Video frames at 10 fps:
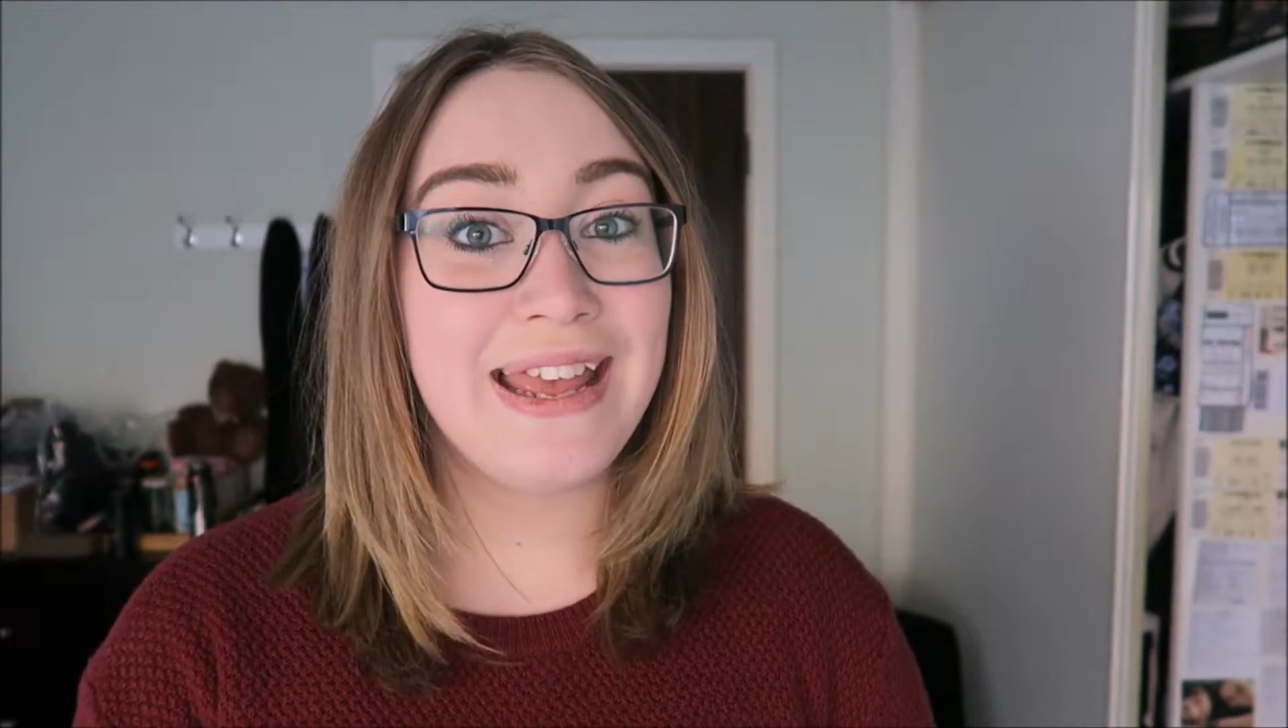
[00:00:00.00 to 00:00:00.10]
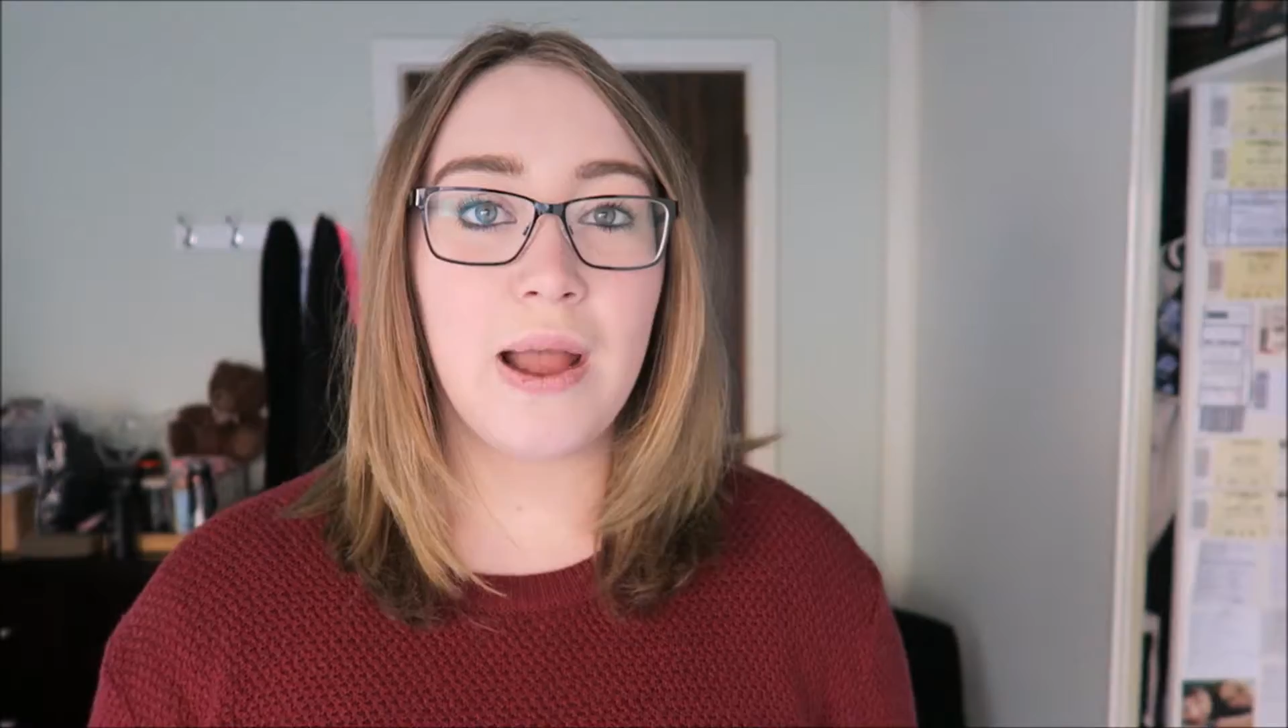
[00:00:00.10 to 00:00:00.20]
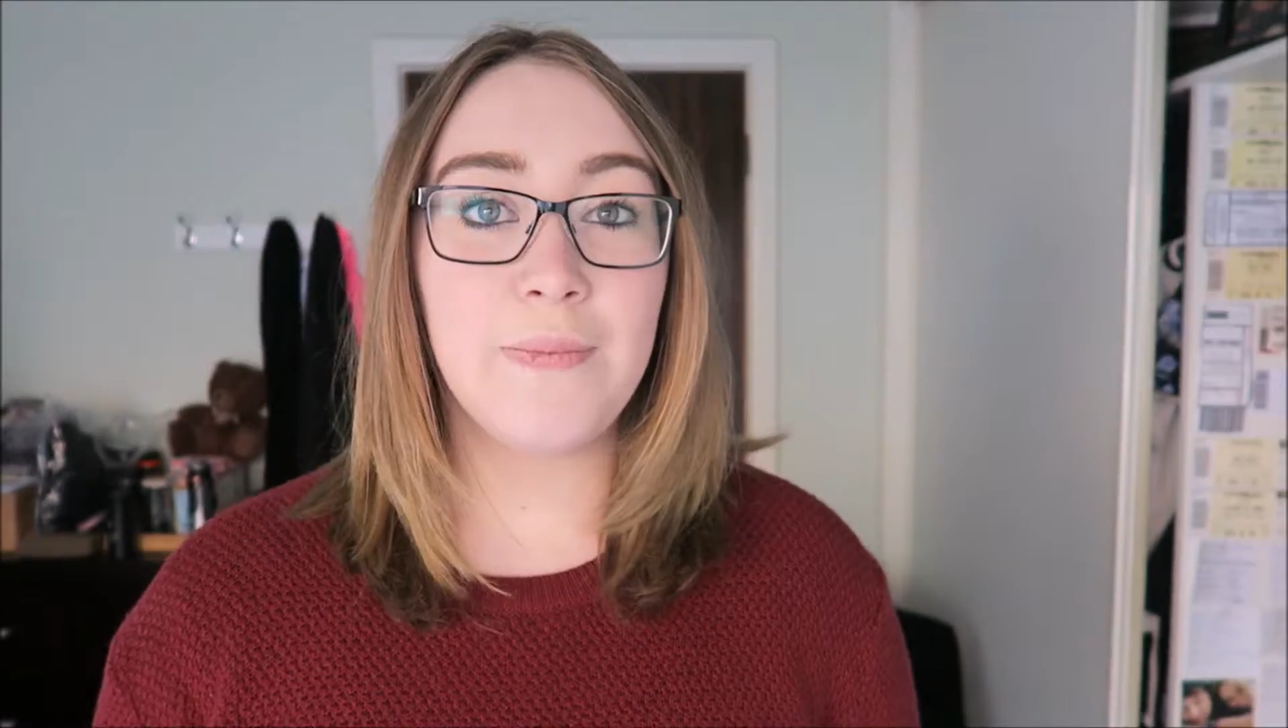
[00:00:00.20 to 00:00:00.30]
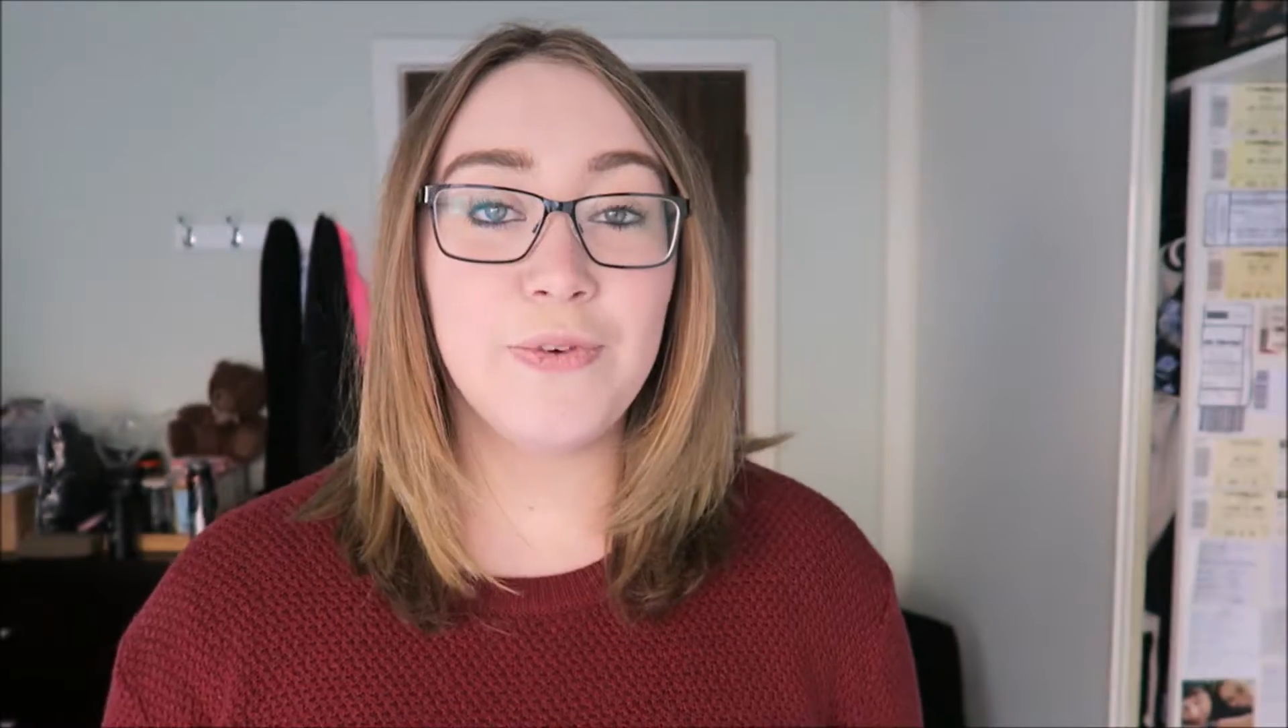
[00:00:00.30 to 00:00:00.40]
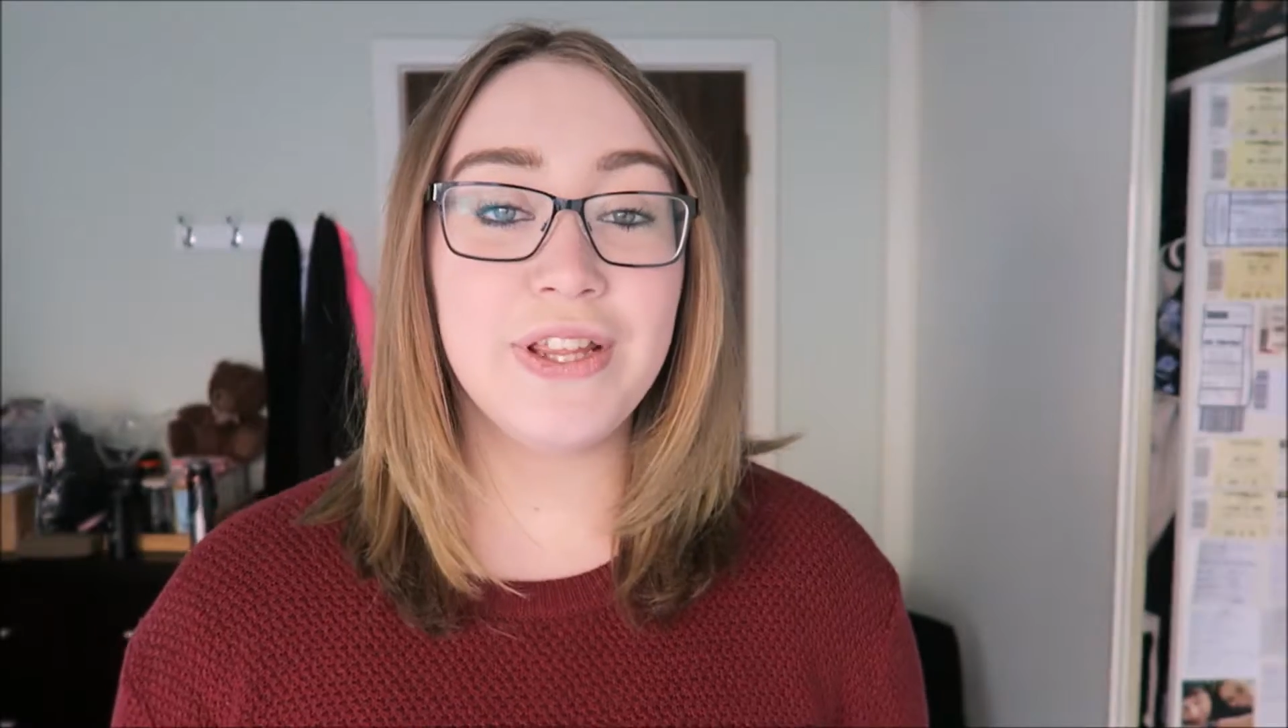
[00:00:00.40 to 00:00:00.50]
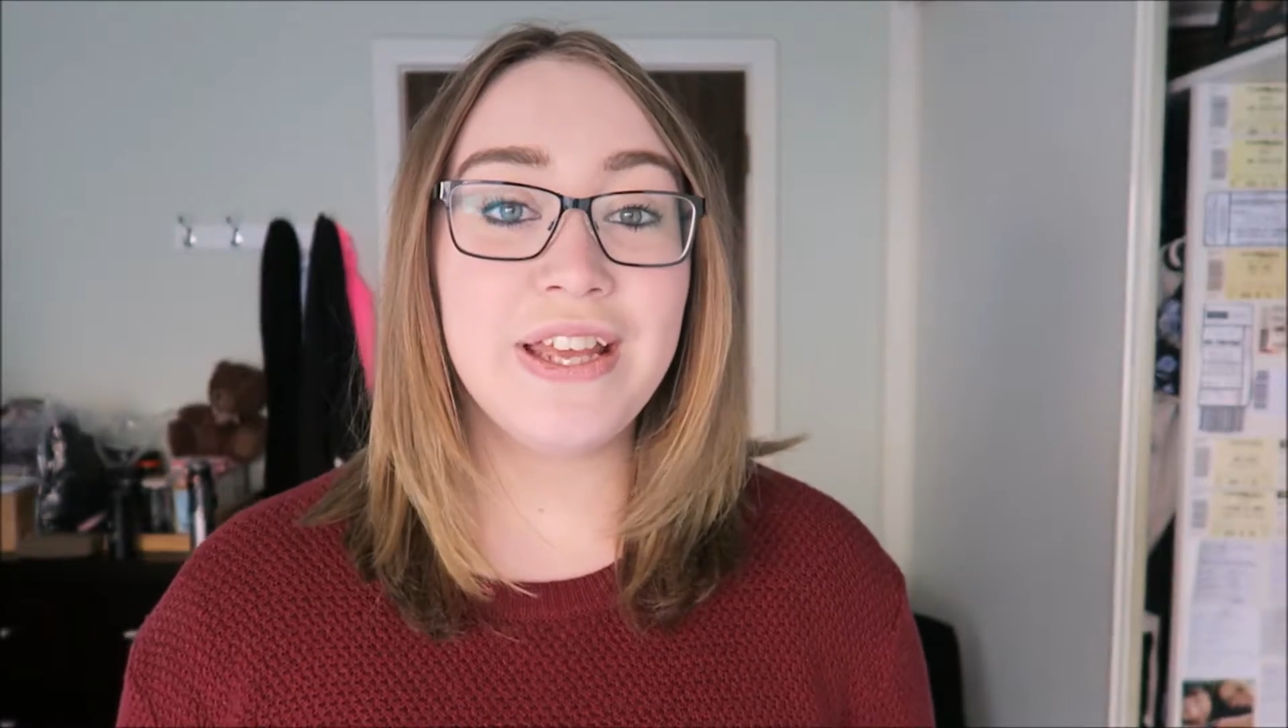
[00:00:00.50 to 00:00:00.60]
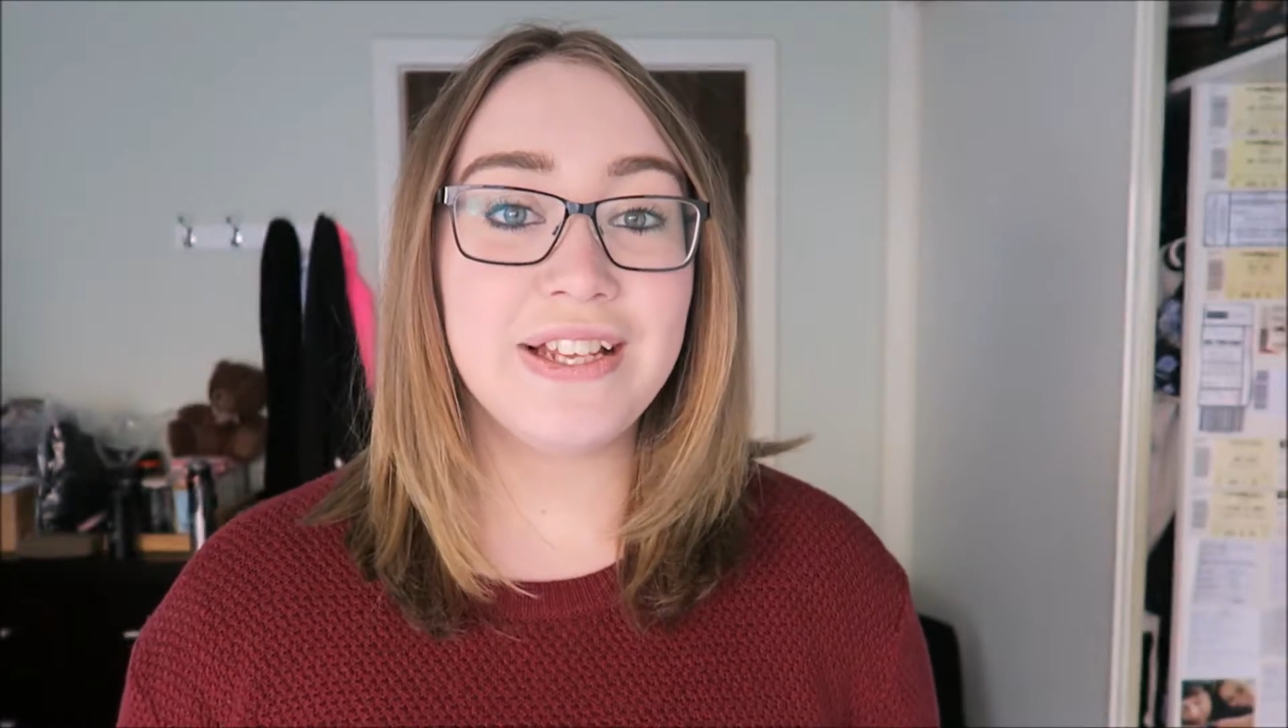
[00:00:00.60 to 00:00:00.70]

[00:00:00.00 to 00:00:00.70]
I'm really